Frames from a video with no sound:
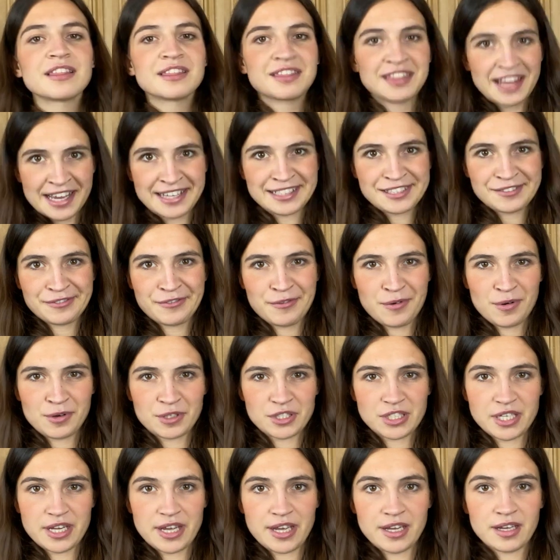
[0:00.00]
Thanks for
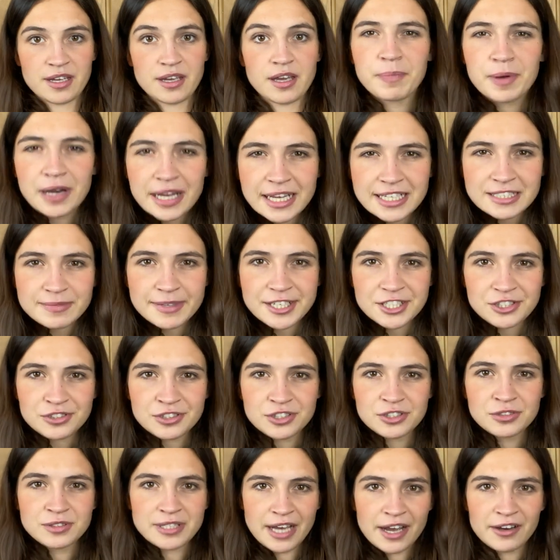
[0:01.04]
watching. Please make sure
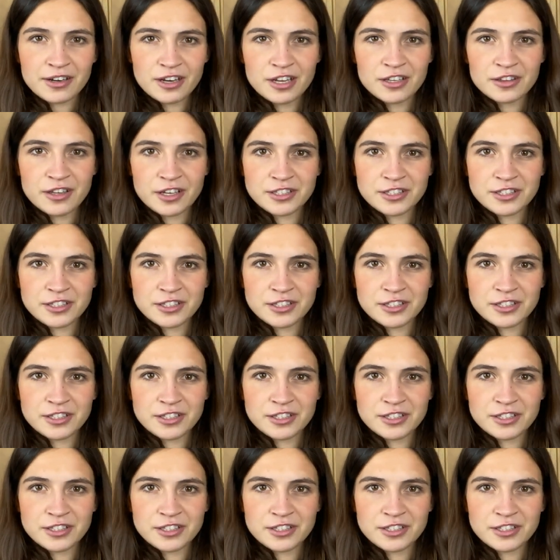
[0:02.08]
you download